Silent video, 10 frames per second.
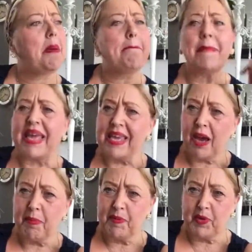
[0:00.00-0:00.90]

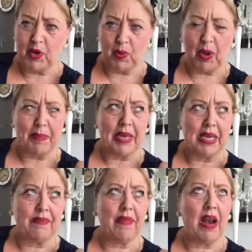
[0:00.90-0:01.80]
makeup, if you know what I
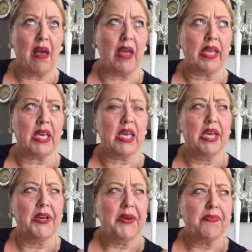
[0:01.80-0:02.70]
mean. They're like
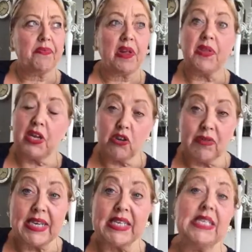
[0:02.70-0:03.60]
the
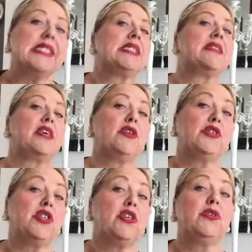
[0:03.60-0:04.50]
ingredients that they
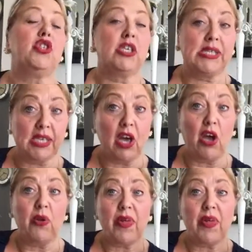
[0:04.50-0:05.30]
used to use years ago.